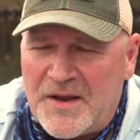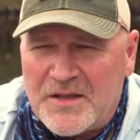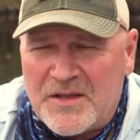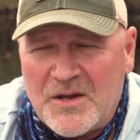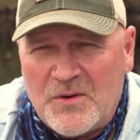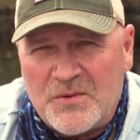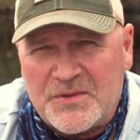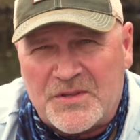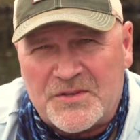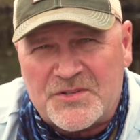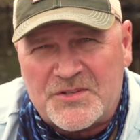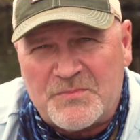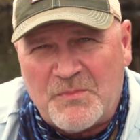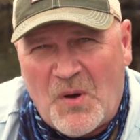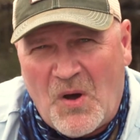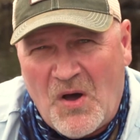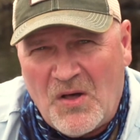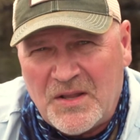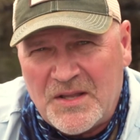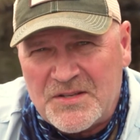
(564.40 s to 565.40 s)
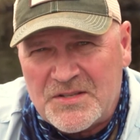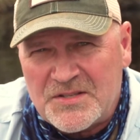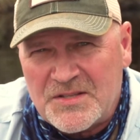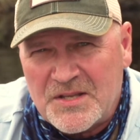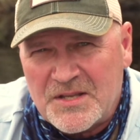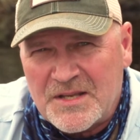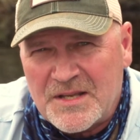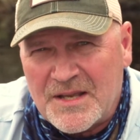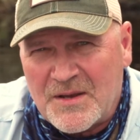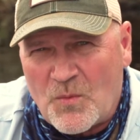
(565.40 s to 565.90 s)
to go with the smallest
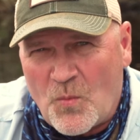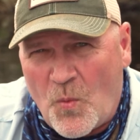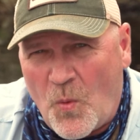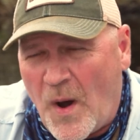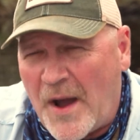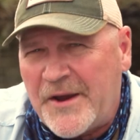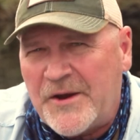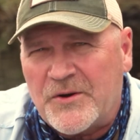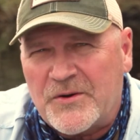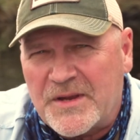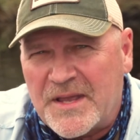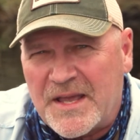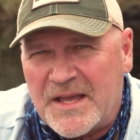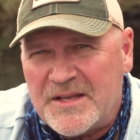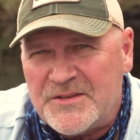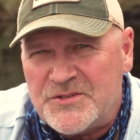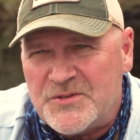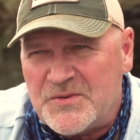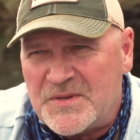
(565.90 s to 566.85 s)
wire gauge